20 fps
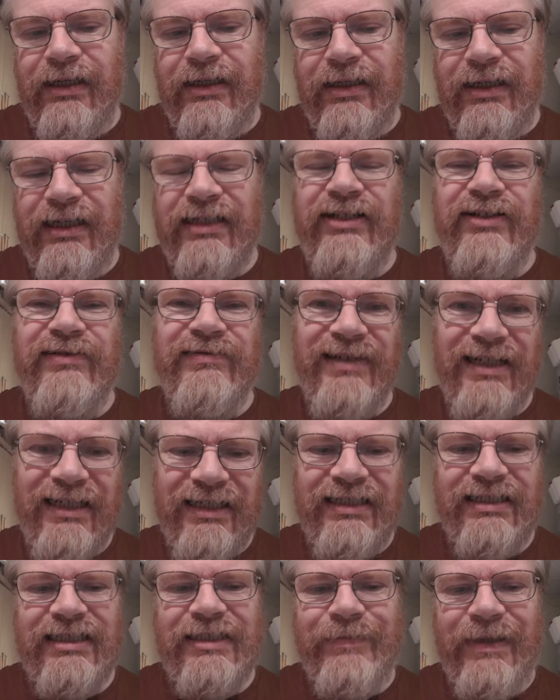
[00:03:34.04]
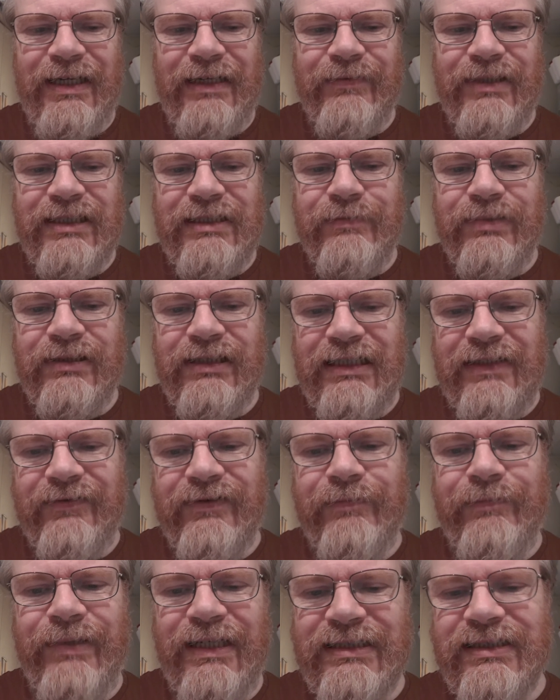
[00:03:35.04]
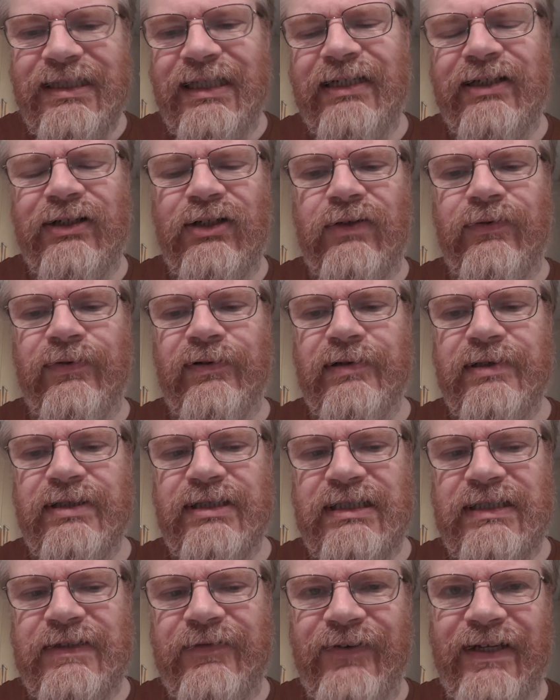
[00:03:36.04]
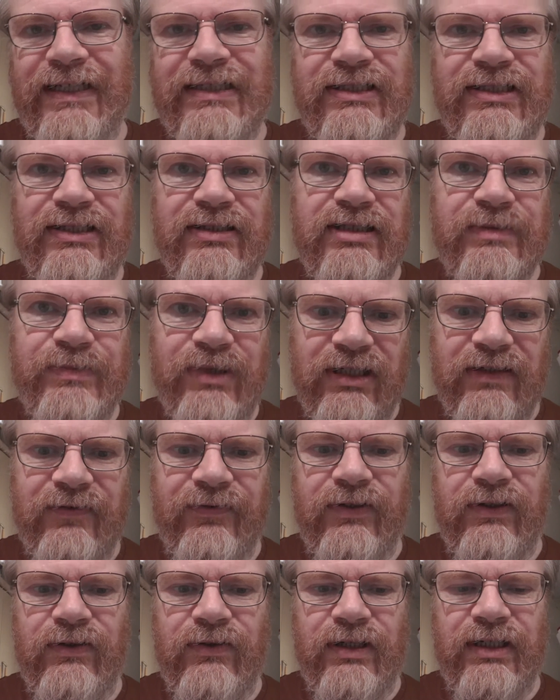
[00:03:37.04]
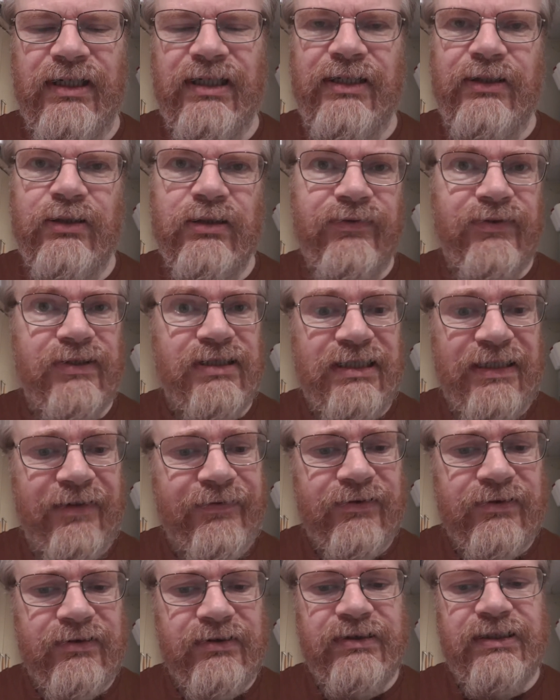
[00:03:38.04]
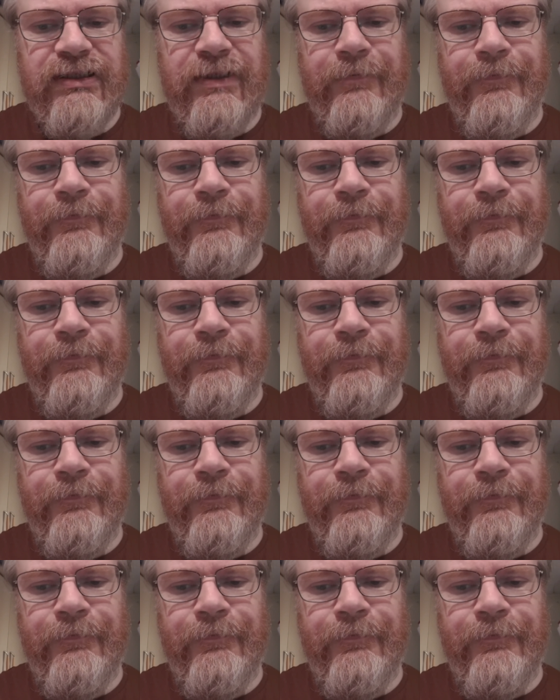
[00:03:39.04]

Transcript: And you really expect me to believe the best they can offer us is a fancier smartphone and a cure for sniffles?